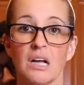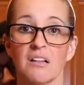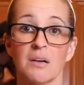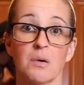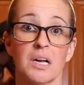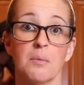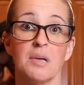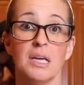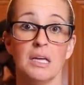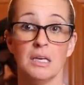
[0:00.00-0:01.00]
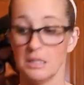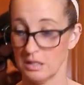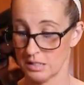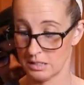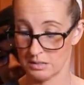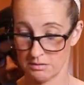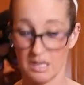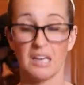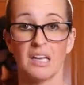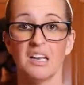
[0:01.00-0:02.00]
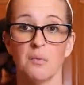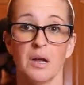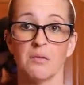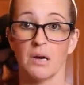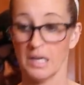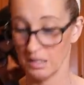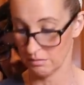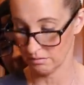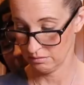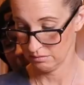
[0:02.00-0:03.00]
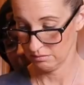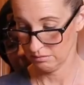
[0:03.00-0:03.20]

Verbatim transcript: It's not like we're gonna be eating this cake anyway, right?